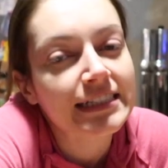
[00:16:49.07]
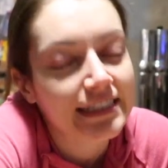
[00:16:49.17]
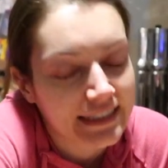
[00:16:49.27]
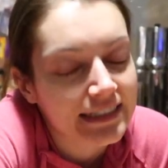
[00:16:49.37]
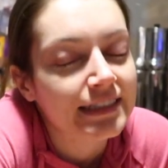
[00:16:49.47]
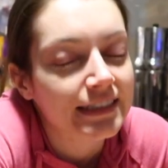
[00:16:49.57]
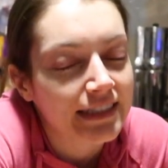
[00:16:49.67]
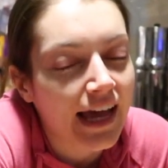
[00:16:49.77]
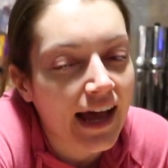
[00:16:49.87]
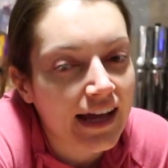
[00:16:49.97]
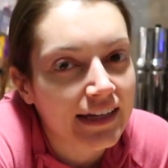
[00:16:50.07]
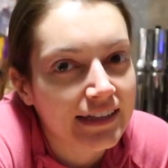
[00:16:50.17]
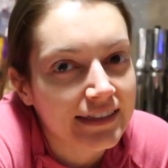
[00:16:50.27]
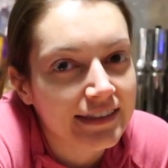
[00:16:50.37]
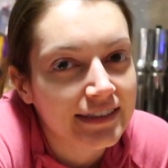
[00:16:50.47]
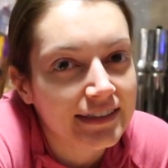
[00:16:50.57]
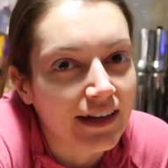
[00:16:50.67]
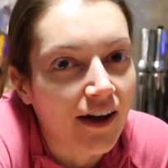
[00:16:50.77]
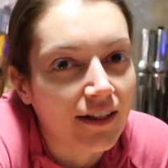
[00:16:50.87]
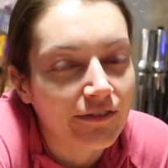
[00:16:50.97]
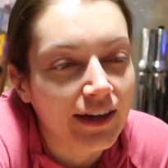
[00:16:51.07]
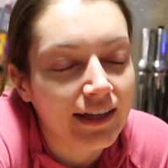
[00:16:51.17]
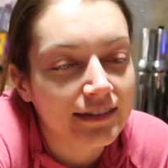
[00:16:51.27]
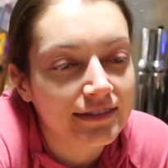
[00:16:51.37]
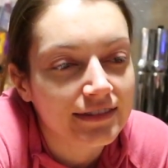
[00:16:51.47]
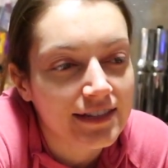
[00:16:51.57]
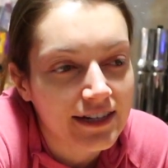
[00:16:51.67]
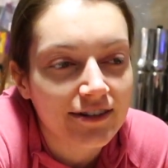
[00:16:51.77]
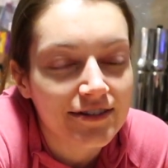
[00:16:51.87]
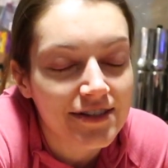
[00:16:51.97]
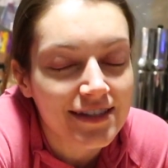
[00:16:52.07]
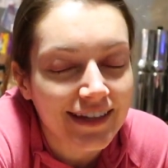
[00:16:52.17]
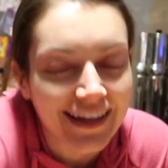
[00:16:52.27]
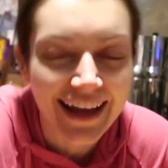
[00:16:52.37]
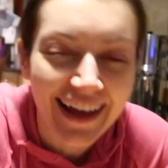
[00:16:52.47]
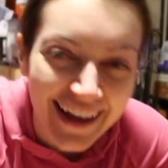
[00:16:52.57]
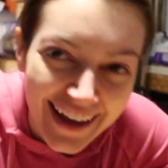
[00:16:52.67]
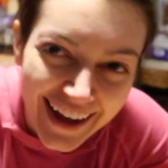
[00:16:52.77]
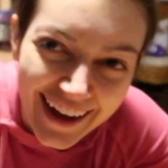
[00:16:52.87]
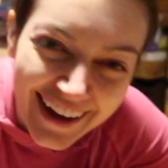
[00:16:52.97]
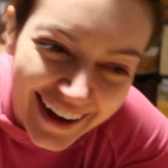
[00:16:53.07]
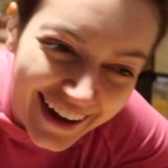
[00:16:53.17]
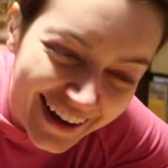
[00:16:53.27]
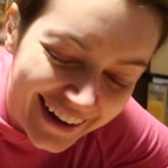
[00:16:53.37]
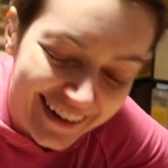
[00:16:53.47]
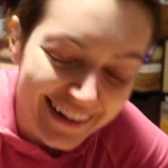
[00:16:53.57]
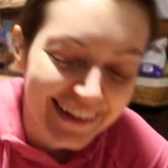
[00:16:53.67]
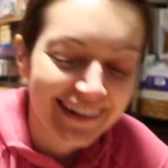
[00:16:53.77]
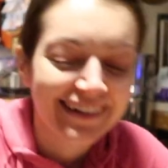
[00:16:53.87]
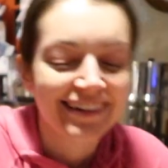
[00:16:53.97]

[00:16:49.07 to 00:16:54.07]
of it's not. Yeah. All of it, tears. Oh yes, Maddie was just